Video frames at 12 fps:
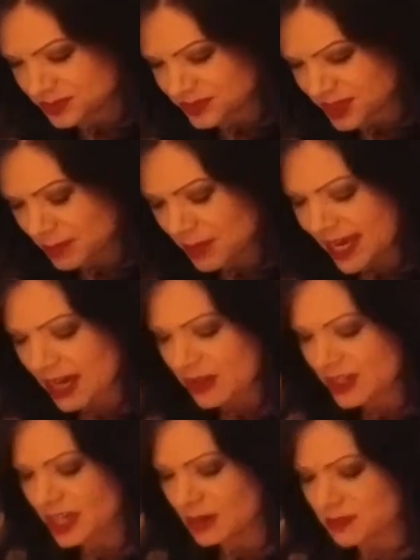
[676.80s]

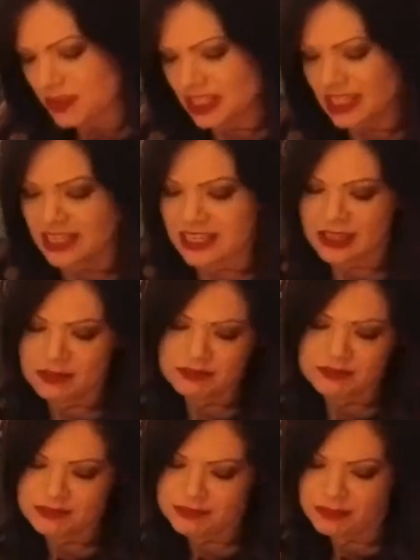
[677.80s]
power up the
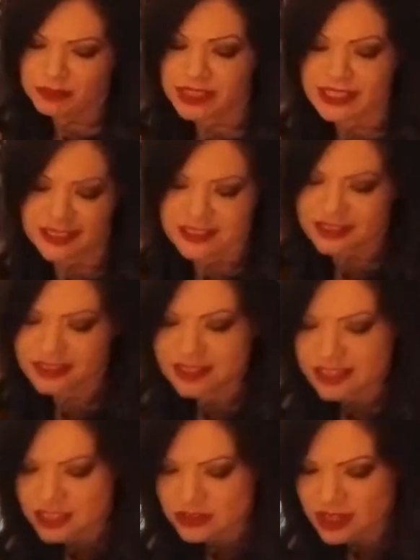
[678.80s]
blessings
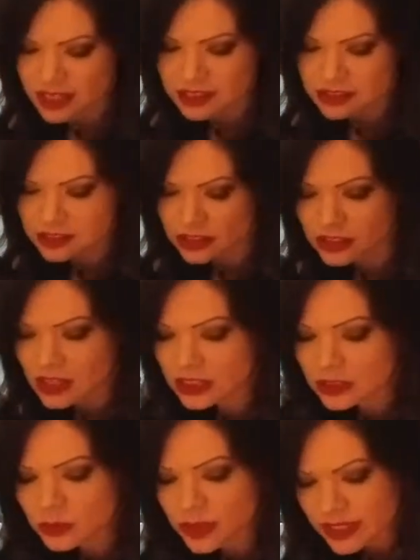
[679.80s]
that you get. You're not
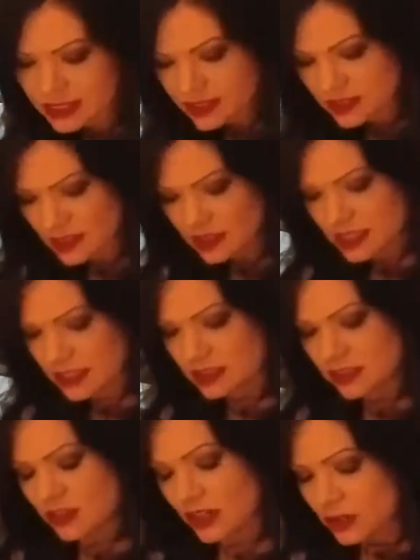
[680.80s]
going to waste
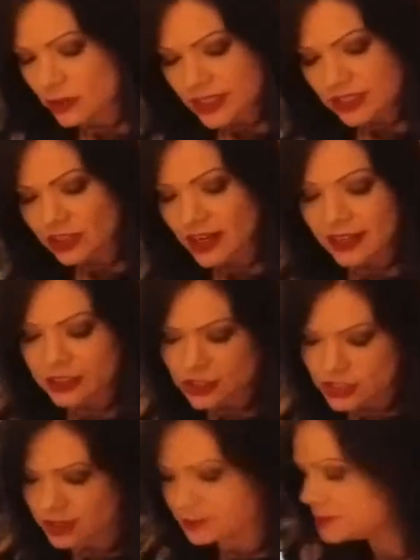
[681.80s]
things. You're not going to waste your
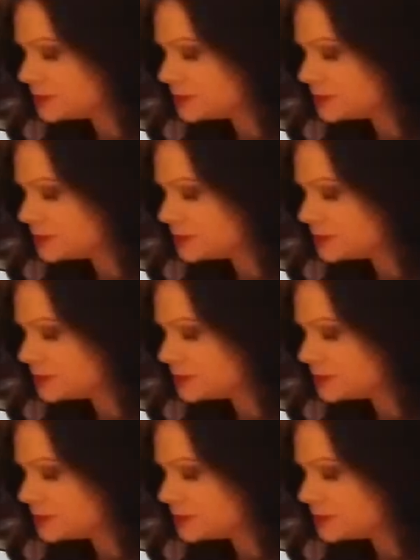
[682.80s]
energy.